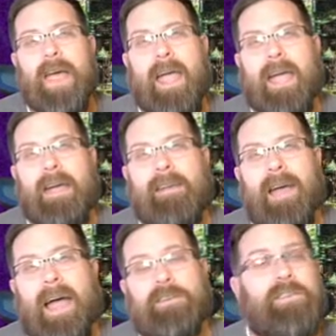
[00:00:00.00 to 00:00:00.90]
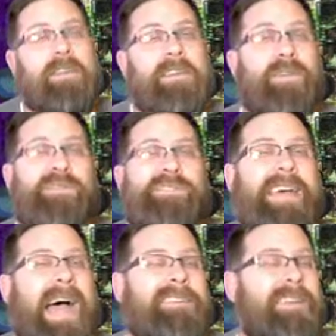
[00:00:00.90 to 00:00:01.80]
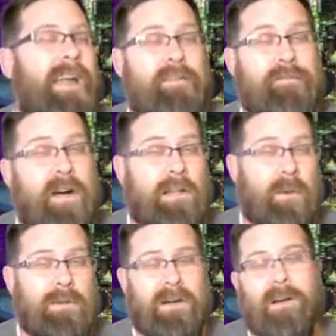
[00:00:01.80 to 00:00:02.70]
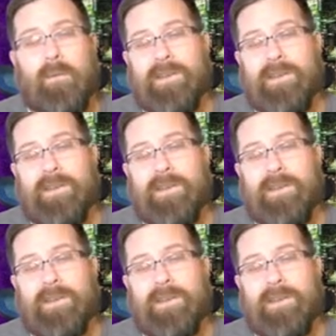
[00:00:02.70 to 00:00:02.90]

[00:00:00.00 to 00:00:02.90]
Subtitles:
and actually used that to kind of follow along,